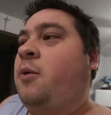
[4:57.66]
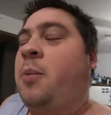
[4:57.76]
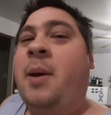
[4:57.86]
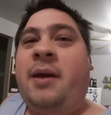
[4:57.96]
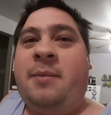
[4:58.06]
We're
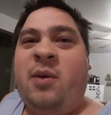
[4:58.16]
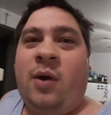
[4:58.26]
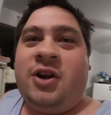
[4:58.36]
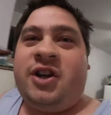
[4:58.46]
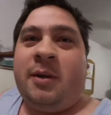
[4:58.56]
probably gonna be
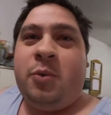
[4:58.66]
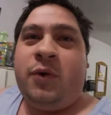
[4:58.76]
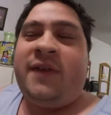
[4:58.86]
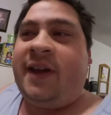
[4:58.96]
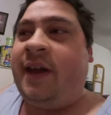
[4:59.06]
watching a
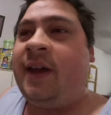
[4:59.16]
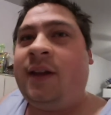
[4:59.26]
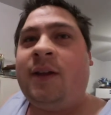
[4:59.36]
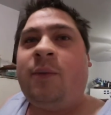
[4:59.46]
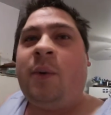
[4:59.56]
movie
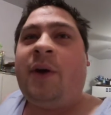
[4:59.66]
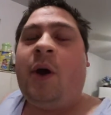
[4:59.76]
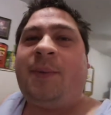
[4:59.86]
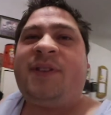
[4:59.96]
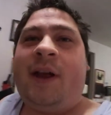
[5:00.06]
when we
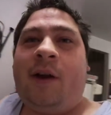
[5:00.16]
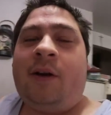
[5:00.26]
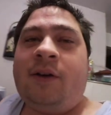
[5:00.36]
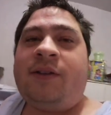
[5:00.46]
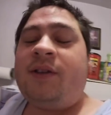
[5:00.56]
go
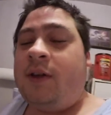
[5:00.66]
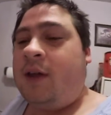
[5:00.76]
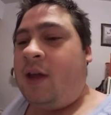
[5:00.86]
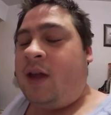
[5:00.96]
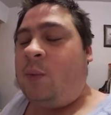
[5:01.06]
upstairs.
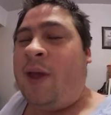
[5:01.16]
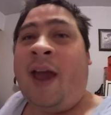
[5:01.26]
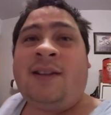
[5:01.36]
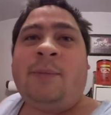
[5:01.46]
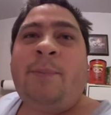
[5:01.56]
We
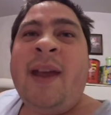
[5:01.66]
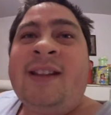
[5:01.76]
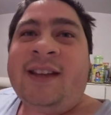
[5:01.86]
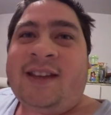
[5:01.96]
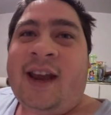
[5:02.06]
had some
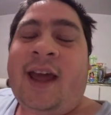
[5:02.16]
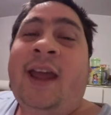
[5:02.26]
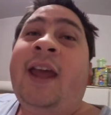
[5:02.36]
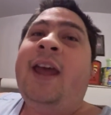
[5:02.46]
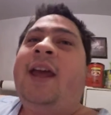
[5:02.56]
pizza
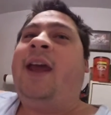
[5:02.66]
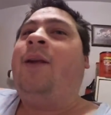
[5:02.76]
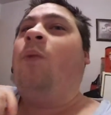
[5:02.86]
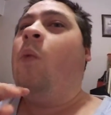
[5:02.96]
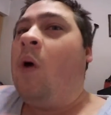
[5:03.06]
today,
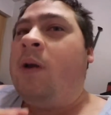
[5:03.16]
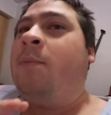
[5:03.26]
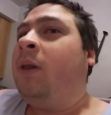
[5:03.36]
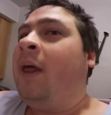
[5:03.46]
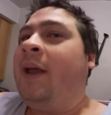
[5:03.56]
and
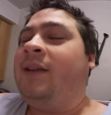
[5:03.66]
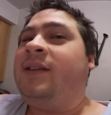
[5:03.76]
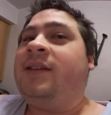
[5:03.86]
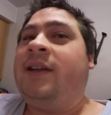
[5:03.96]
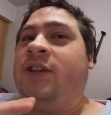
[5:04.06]
one
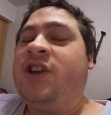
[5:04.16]
place